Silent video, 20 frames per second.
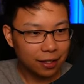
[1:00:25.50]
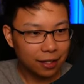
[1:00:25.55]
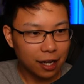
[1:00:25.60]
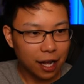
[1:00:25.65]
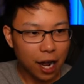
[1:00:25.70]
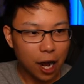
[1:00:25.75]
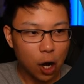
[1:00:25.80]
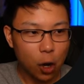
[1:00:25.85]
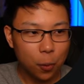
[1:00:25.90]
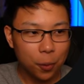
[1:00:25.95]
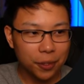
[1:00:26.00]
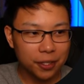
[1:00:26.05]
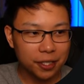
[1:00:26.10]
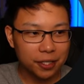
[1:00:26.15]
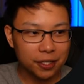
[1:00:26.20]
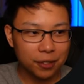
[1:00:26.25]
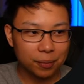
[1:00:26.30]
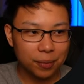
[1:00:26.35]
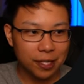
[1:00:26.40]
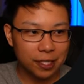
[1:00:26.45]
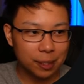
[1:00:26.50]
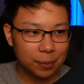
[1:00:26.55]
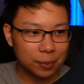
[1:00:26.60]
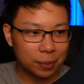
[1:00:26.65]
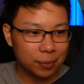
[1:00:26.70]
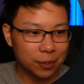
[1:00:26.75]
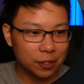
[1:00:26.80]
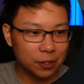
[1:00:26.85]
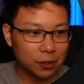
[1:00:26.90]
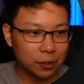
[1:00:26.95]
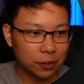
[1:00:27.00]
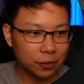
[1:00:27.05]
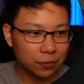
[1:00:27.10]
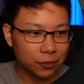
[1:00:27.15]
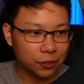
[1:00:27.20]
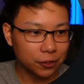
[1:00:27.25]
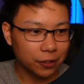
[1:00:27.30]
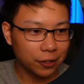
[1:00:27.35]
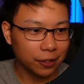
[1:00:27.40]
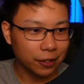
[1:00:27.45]
I hope it doesn't mess up speed tunes for
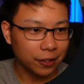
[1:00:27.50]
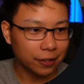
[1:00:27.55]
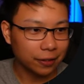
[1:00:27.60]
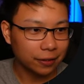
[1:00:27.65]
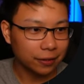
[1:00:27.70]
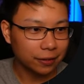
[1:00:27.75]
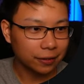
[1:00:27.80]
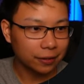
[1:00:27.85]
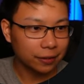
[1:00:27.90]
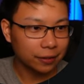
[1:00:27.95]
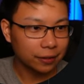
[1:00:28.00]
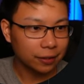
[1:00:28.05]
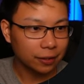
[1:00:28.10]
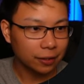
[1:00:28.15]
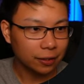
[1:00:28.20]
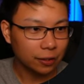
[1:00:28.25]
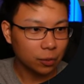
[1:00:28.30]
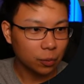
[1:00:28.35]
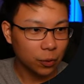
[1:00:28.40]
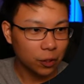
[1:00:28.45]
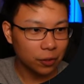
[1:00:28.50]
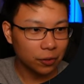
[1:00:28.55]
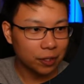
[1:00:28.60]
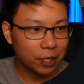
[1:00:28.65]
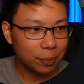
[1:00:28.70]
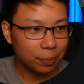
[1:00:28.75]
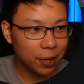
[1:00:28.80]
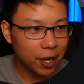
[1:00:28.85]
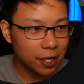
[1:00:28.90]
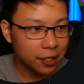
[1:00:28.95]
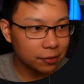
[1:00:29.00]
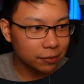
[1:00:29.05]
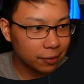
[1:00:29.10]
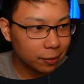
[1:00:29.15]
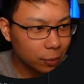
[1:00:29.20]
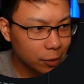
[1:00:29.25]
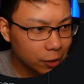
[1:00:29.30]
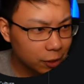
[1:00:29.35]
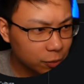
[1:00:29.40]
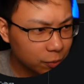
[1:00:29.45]
sure, yeah. We don't need boss
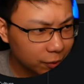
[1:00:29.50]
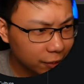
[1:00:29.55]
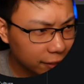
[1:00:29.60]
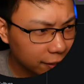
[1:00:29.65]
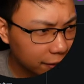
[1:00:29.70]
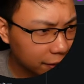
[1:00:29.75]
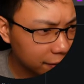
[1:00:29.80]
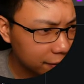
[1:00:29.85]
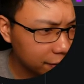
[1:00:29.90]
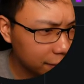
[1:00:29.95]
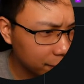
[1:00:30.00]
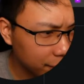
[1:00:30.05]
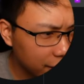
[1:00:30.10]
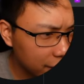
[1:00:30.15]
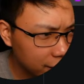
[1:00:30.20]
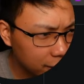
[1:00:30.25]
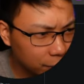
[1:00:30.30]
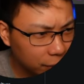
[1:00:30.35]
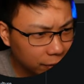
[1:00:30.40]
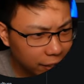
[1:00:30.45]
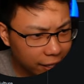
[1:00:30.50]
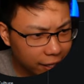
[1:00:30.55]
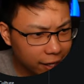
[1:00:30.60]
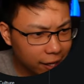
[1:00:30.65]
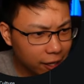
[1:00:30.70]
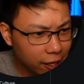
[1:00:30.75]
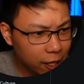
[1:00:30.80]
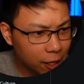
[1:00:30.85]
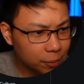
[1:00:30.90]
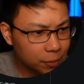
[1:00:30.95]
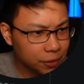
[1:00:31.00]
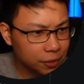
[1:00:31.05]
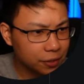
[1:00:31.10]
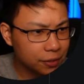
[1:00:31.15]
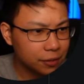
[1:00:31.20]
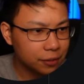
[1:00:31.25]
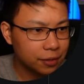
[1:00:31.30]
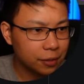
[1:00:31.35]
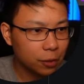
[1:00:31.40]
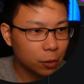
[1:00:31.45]
reworks, we need customizable A I
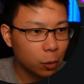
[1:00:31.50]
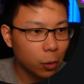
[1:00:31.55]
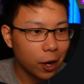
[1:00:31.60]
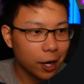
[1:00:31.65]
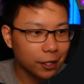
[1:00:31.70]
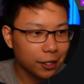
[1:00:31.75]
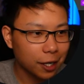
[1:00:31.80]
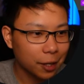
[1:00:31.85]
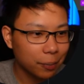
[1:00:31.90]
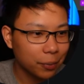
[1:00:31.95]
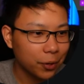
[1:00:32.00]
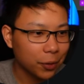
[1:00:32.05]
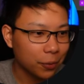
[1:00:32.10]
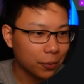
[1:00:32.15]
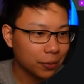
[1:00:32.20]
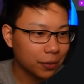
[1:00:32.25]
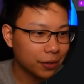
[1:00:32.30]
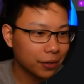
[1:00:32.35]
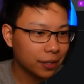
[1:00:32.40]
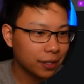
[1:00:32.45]
options. Why not both?